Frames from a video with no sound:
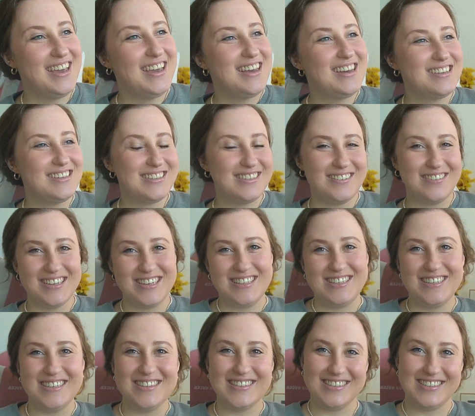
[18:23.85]
It's always
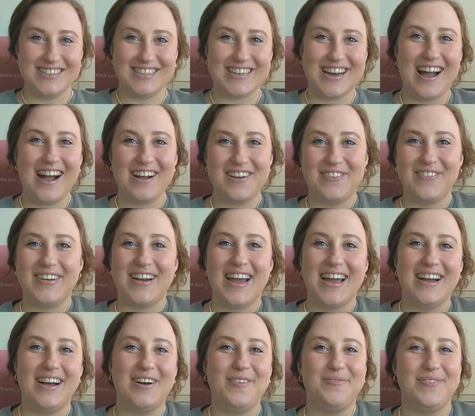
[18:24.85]
just a shock when
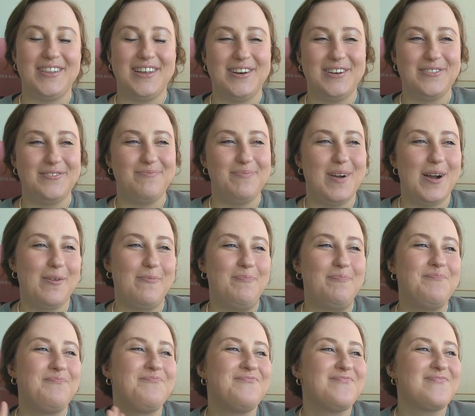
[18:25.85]
I upload, but
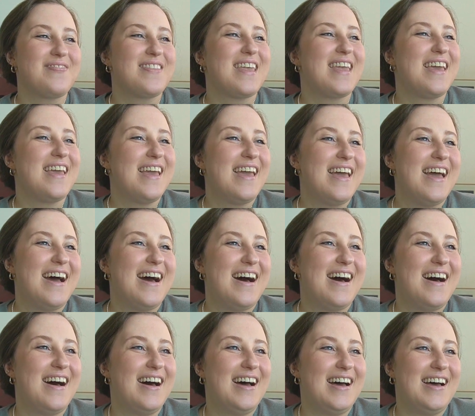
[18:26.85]

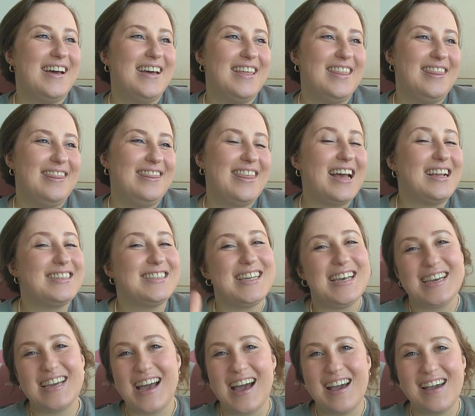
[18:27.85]
uh, that's
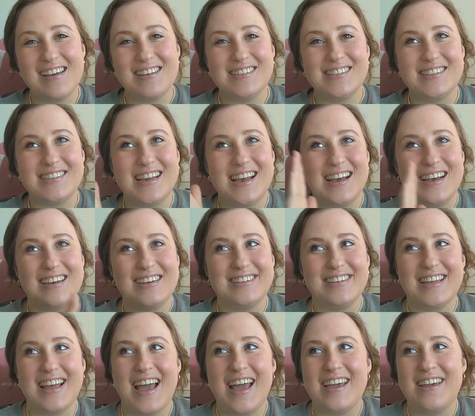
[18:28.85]
it, guys. Uh,
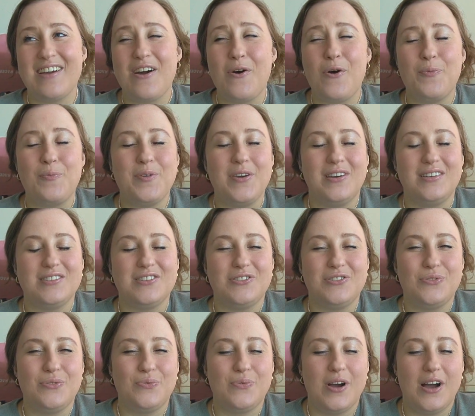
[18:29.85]
I hope you guys are
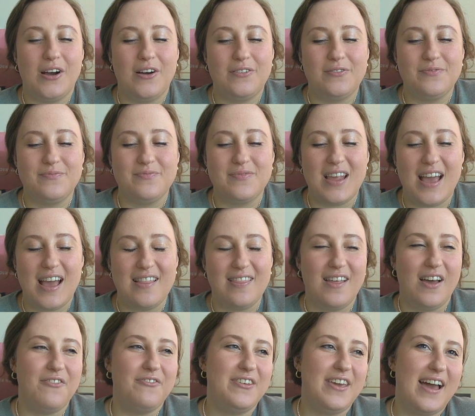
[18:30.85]
doing well. I
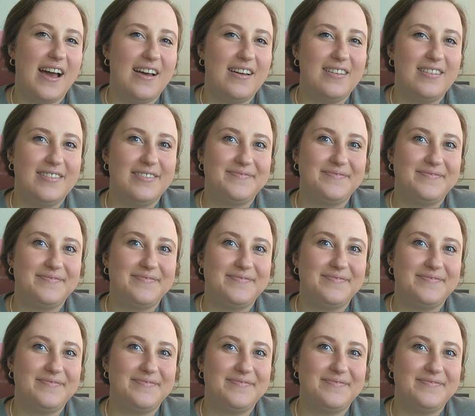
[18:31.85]
love ya.